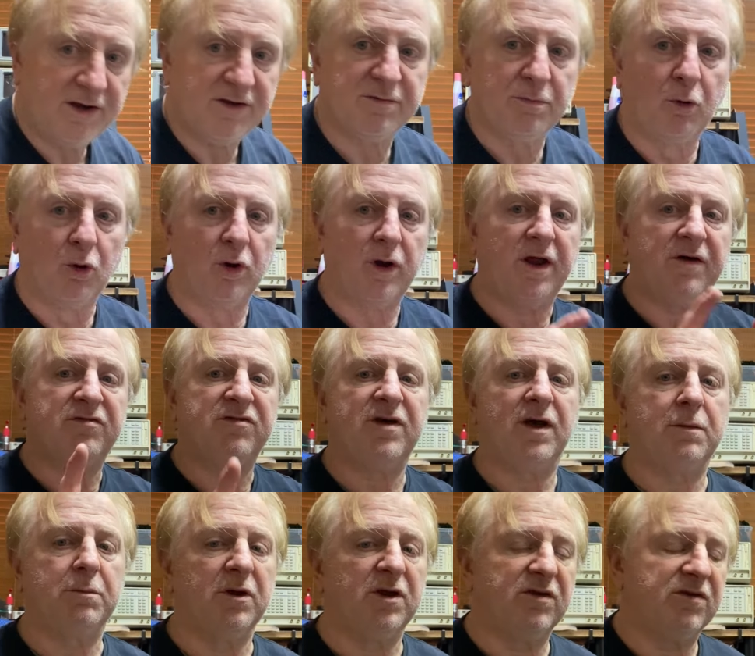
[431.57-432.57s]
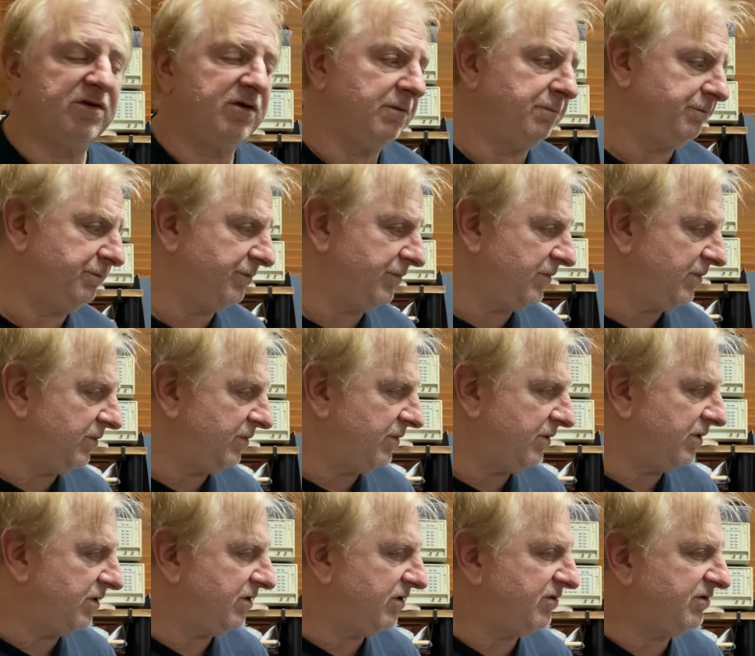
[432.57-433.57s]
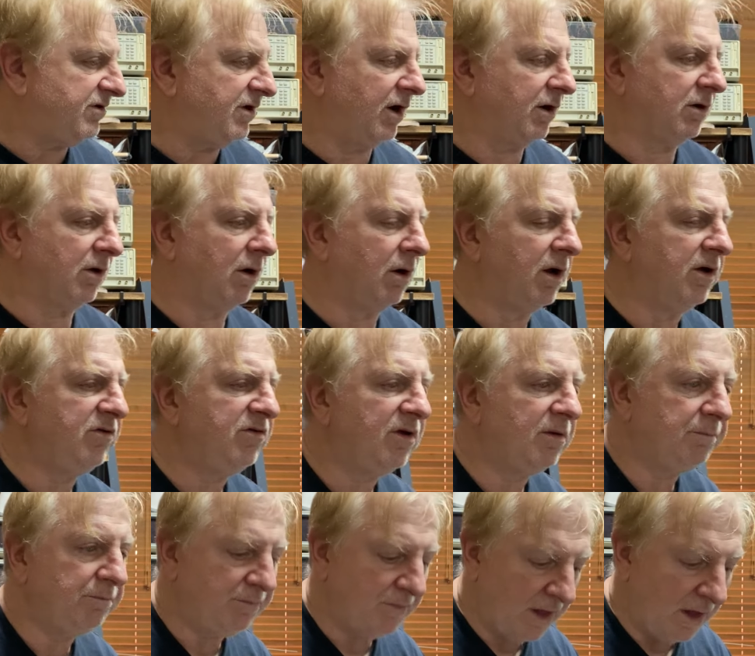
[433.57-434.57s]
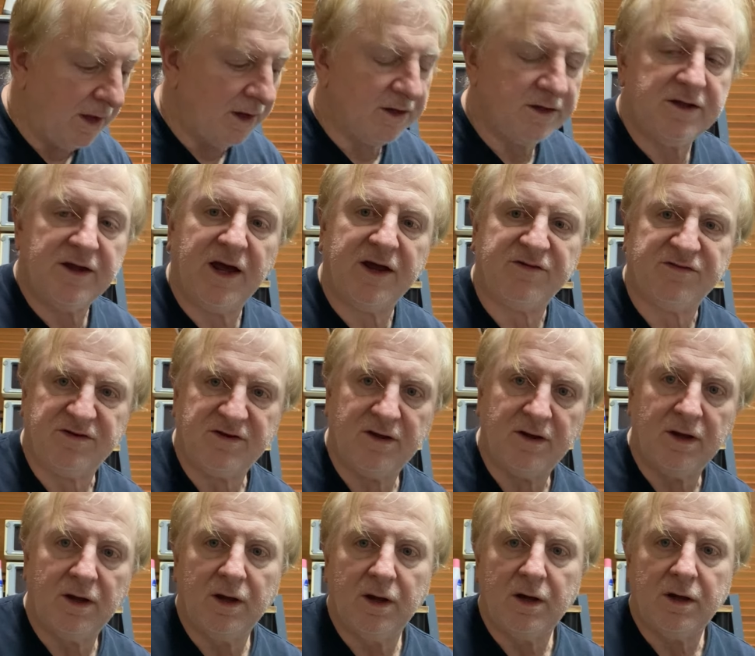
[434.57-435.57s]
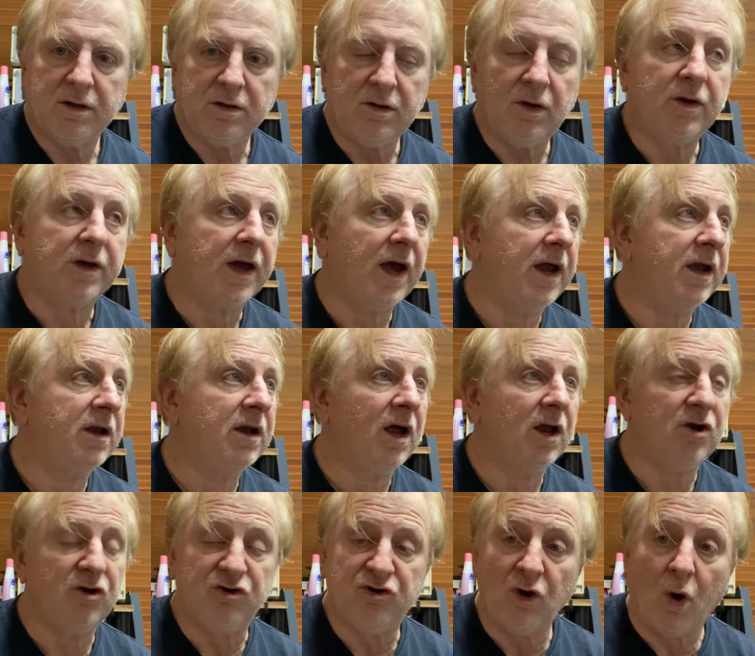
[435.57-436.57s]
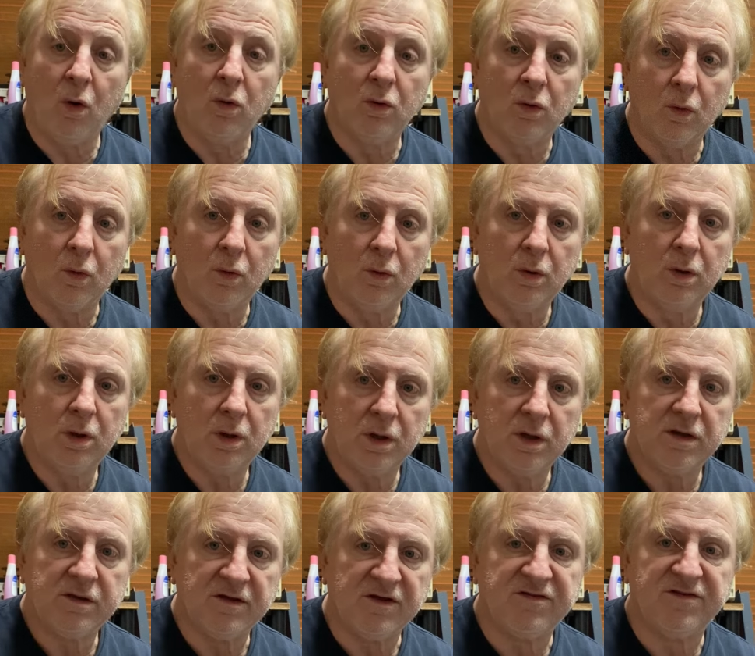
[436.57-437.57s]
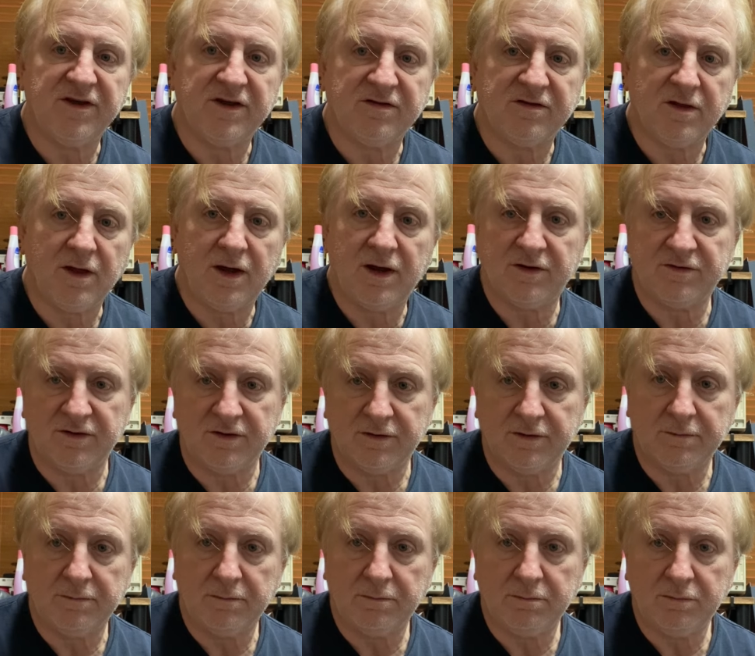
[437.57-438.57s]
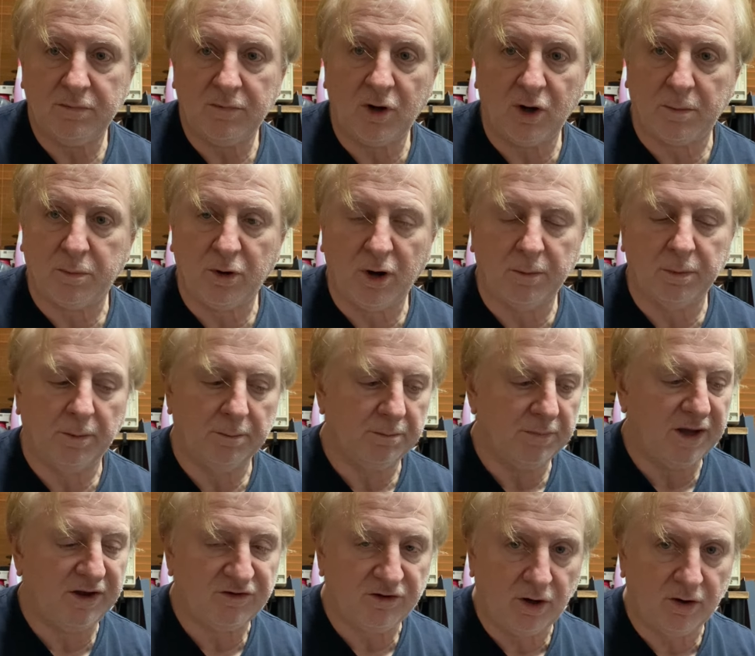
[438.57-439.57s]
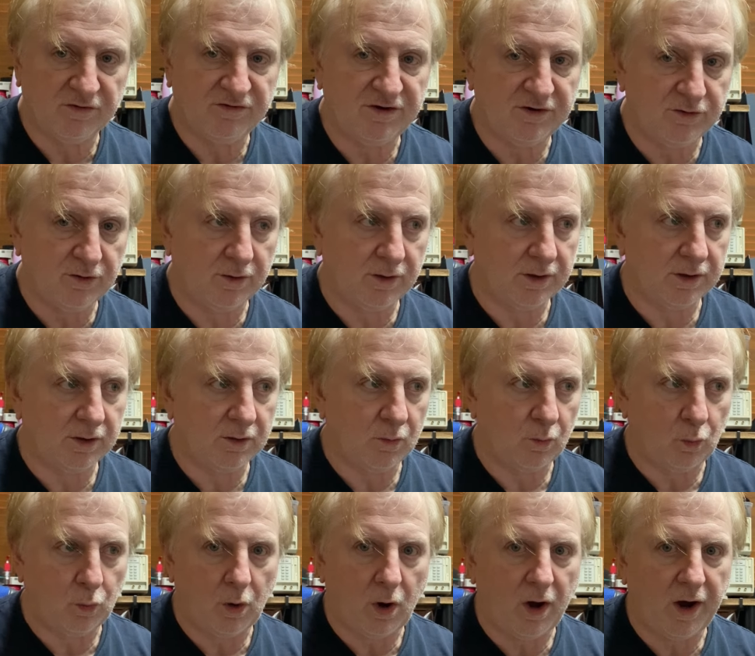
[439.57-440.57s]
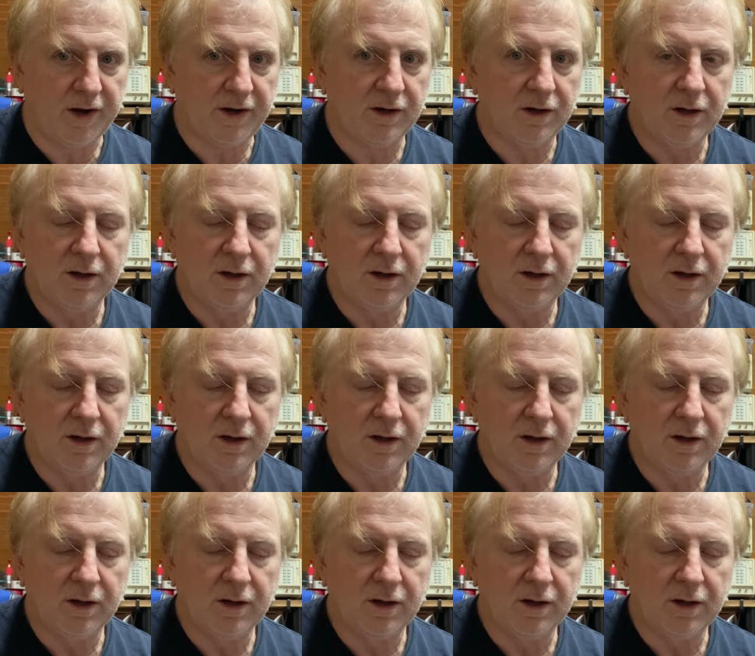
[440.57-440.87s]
in small enough segments. So guys, yes, you can dongle the 6000. Not a problem, as long as you do it right.